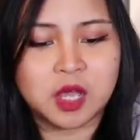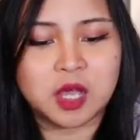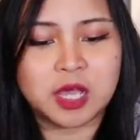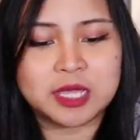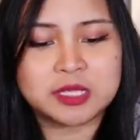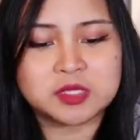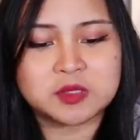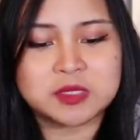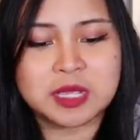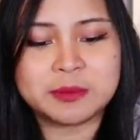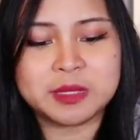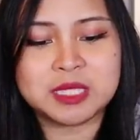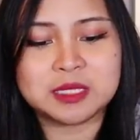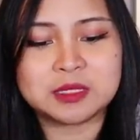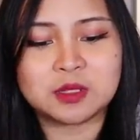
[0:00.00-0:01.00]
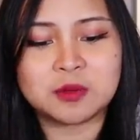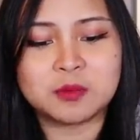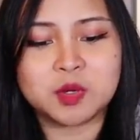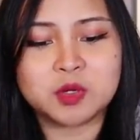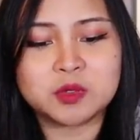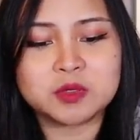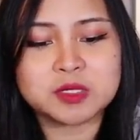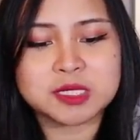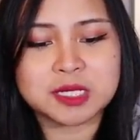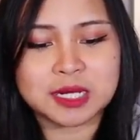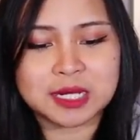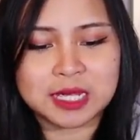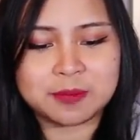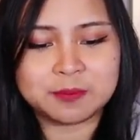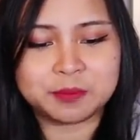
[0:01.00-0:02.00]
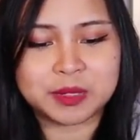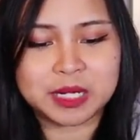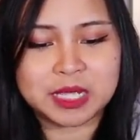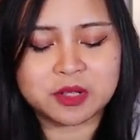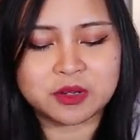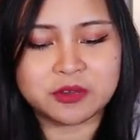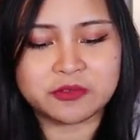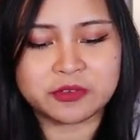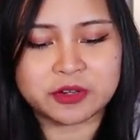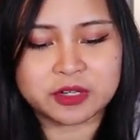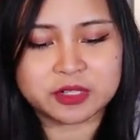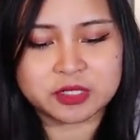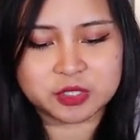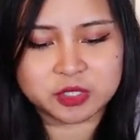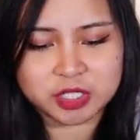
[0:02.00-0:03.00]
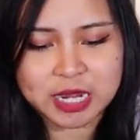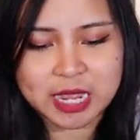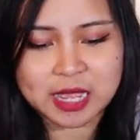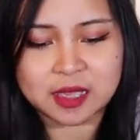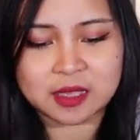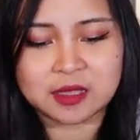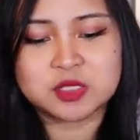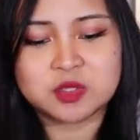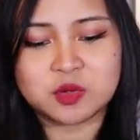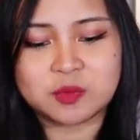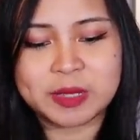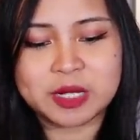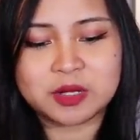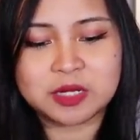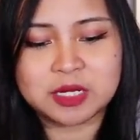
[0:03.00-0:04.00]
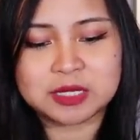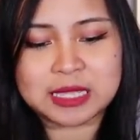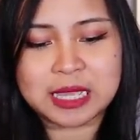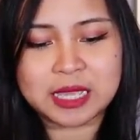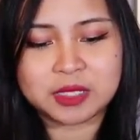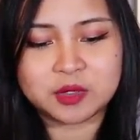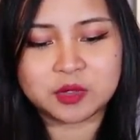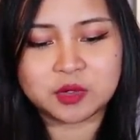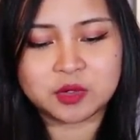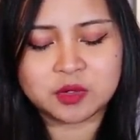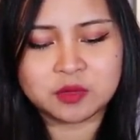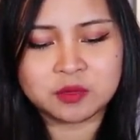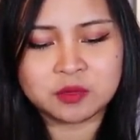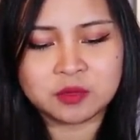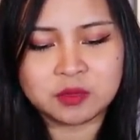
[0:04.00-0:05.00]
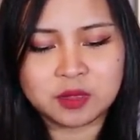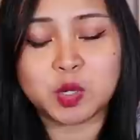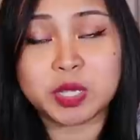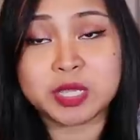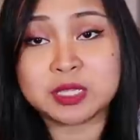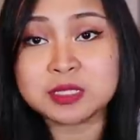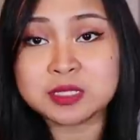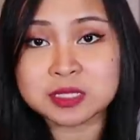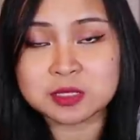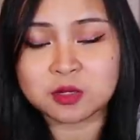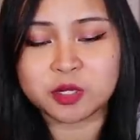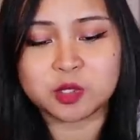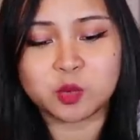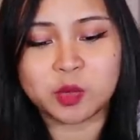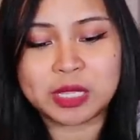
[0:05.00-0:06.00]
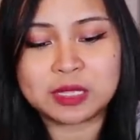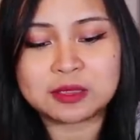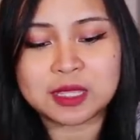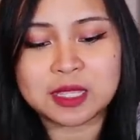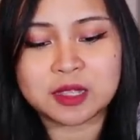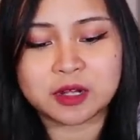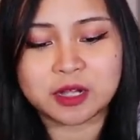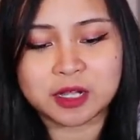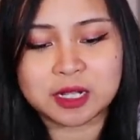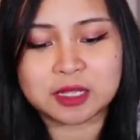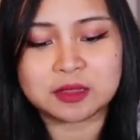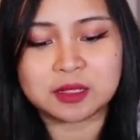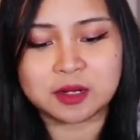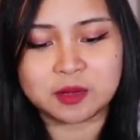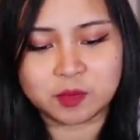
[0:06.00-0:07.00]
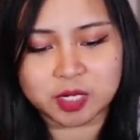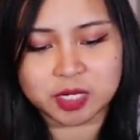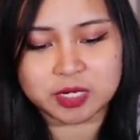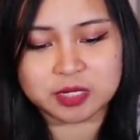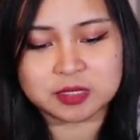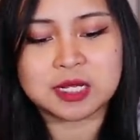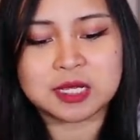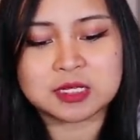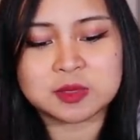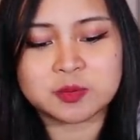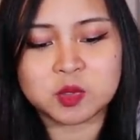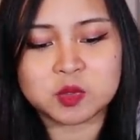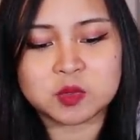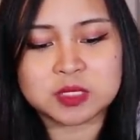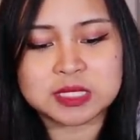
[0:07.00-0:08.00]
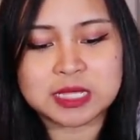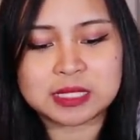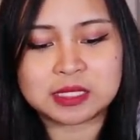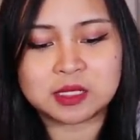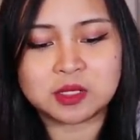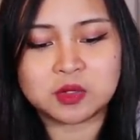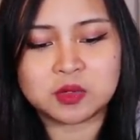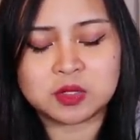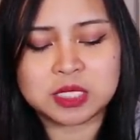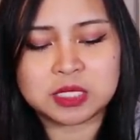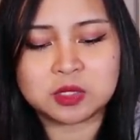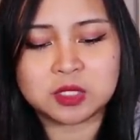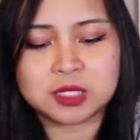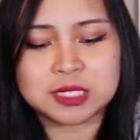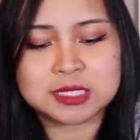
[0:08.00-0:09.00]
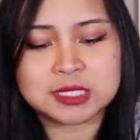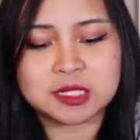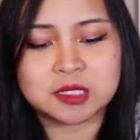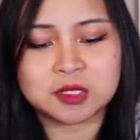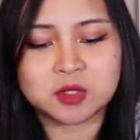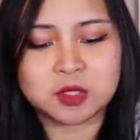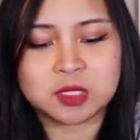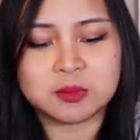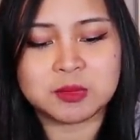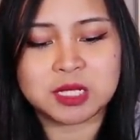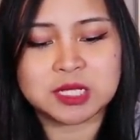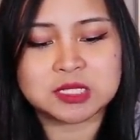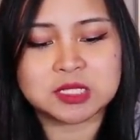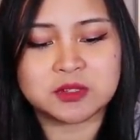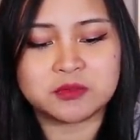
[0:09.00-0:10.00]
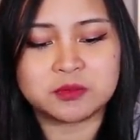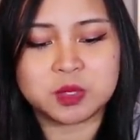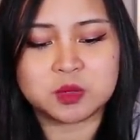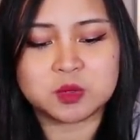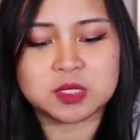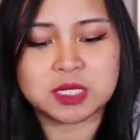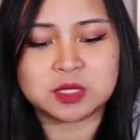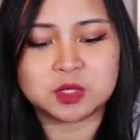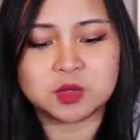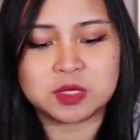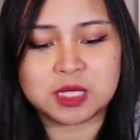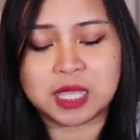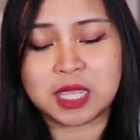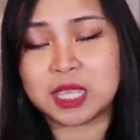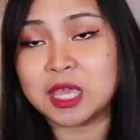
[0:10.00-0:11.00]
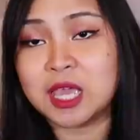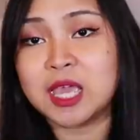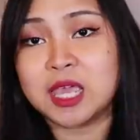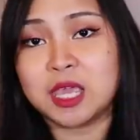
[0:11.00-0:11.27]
Okay, so sabi dito, bonus claim player first track. So, meron na tayong points or 20 current reward. Next bonus natin, you need to listen 30 minutes of music today